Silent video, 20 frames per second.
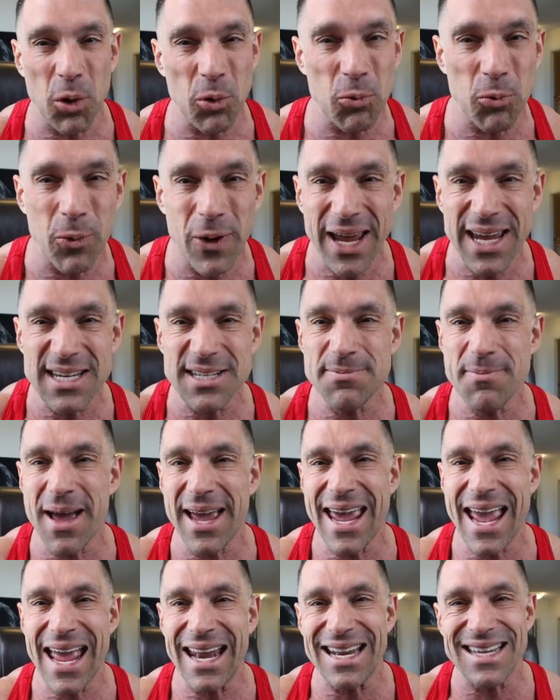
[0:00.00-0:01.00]
will raise
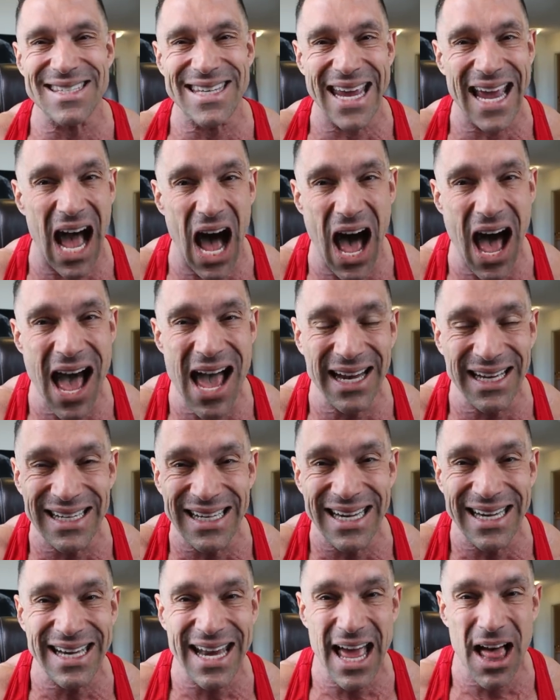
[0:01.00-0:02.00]
my hand and say, I
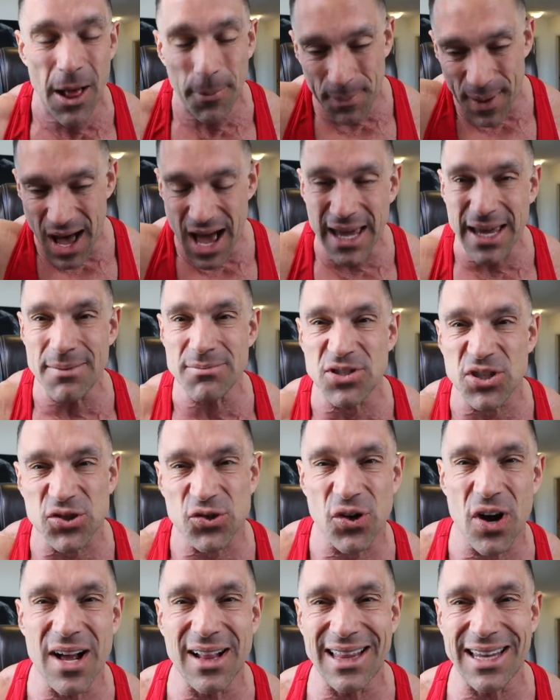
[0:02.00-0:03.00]
need help. I am
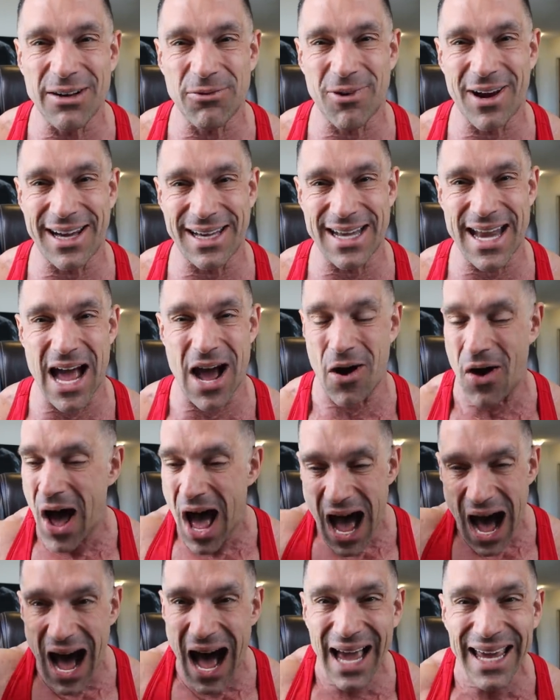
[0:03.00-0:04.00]
struggling right now.
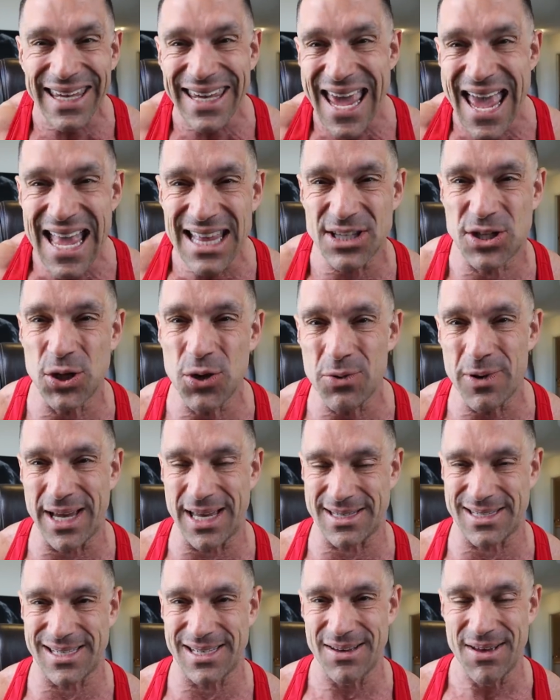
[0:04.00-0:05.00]
I can't do
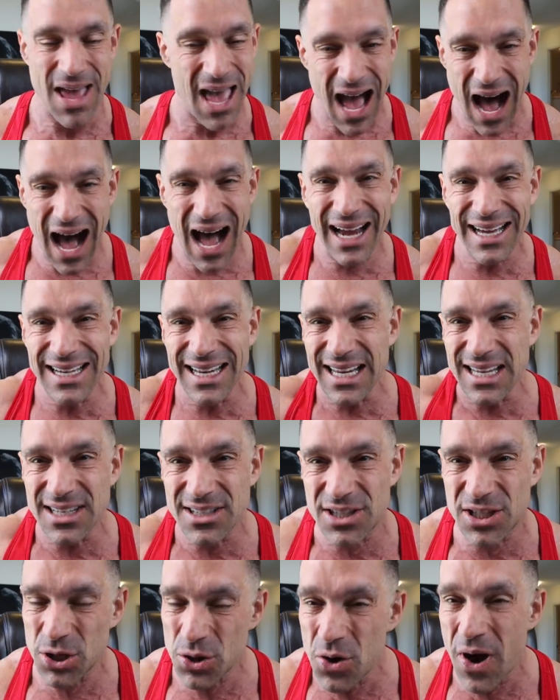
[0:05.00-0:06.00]
it. I
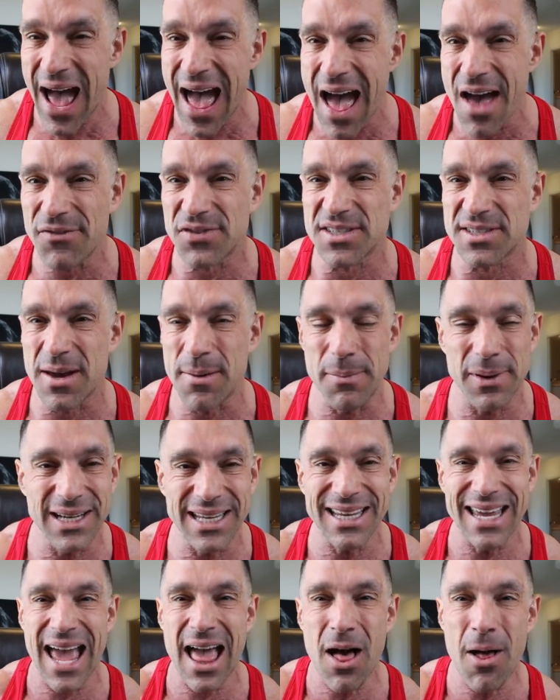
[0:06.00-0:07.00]
need to have
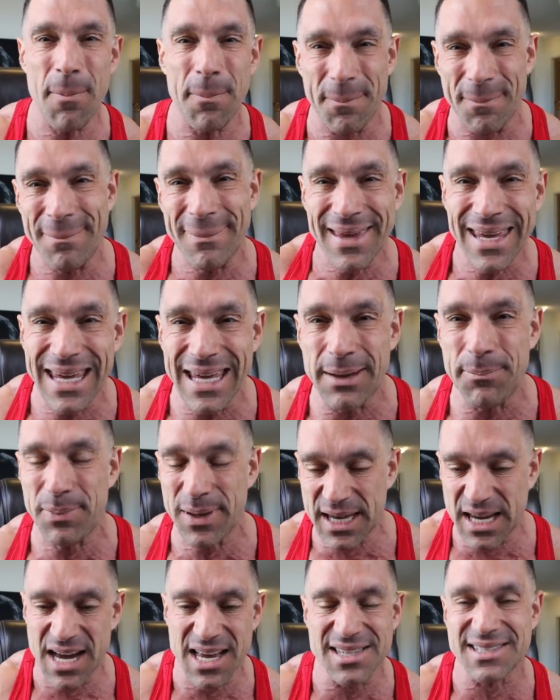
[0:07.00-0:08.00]
somebody help me
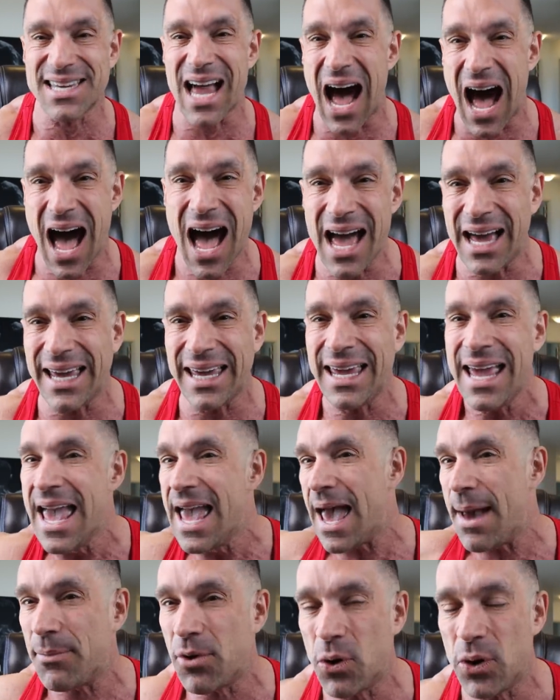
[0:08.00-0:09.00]
because I
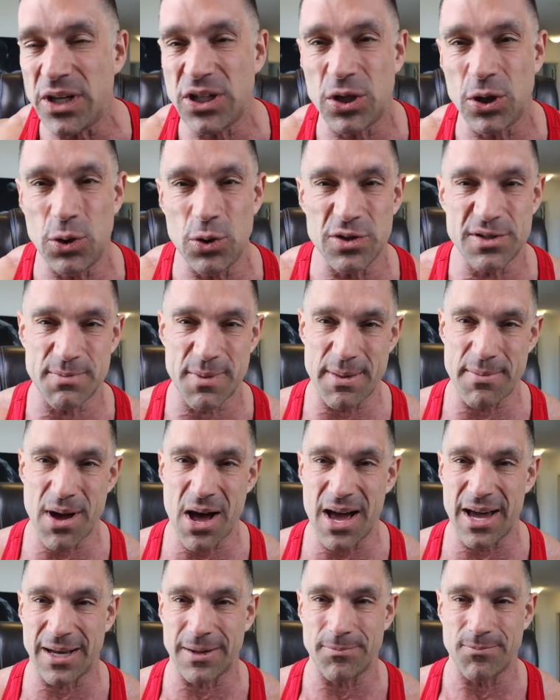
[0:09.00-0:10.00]
am going to lose my
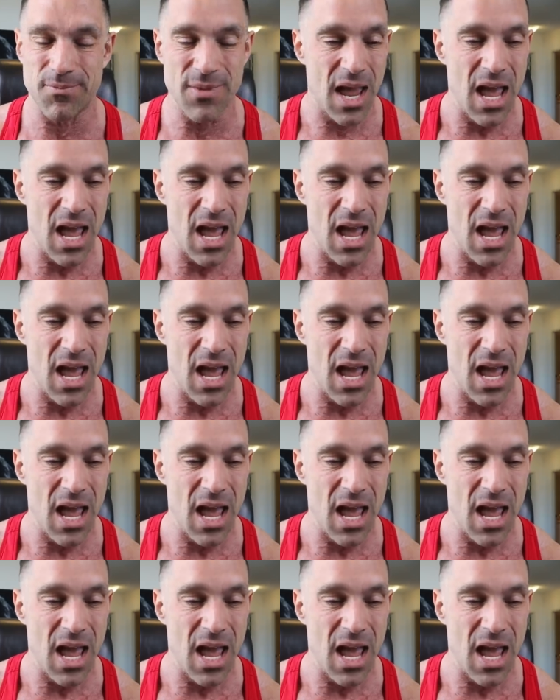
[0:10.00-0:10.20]
mind.